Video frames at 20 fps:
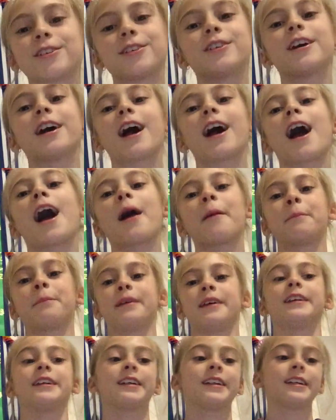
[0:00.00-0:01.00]

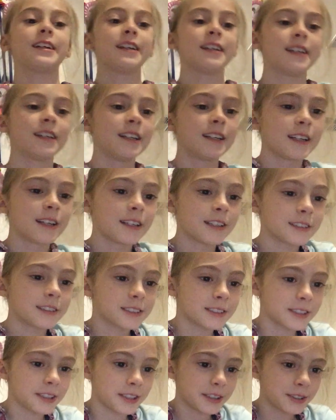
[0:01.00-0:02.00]
happy.
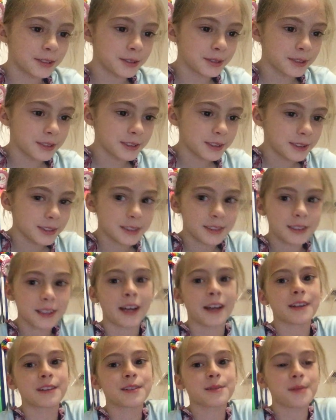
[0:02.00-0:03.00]
So
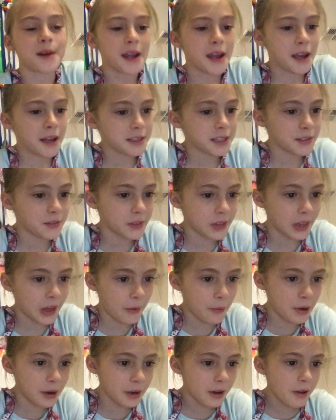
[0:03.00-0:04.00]
that's my answer for
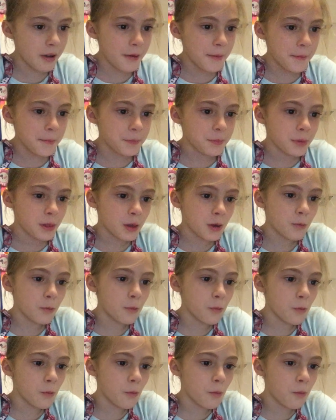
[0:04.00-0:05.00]
that one.
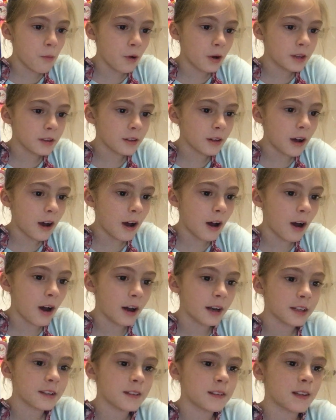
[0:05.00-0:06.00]
What is the
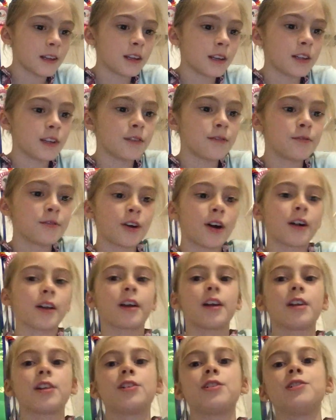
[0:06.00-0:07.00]
hardest thing you've done
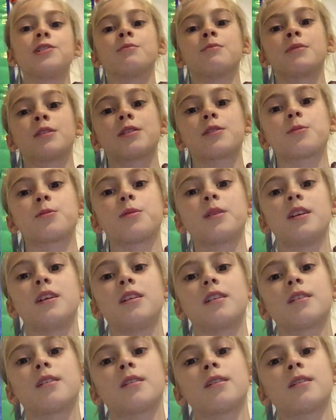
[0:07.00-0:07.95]
at gym this week?